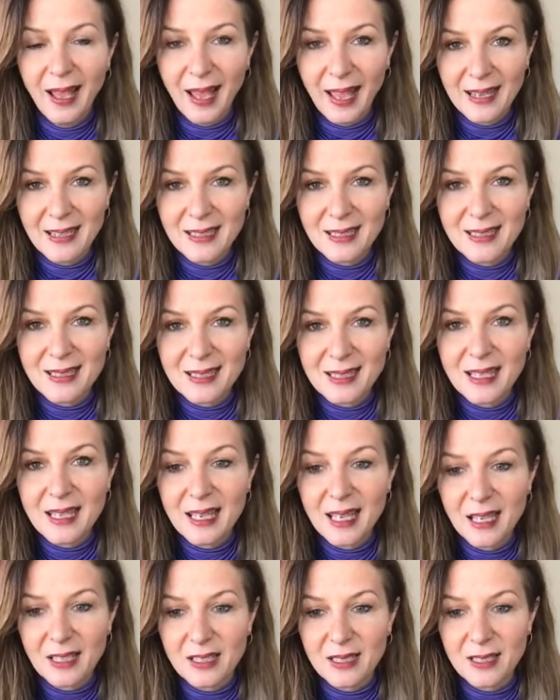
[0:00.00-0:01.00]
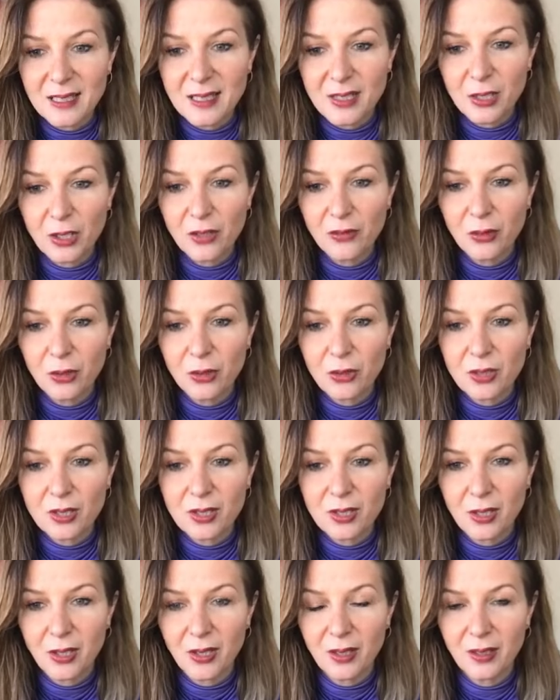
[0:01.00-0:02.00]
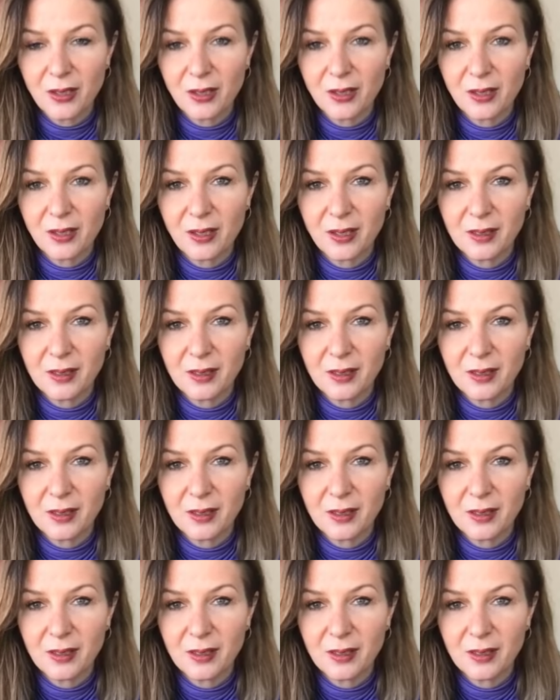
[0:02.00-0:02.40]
and is here to serve also.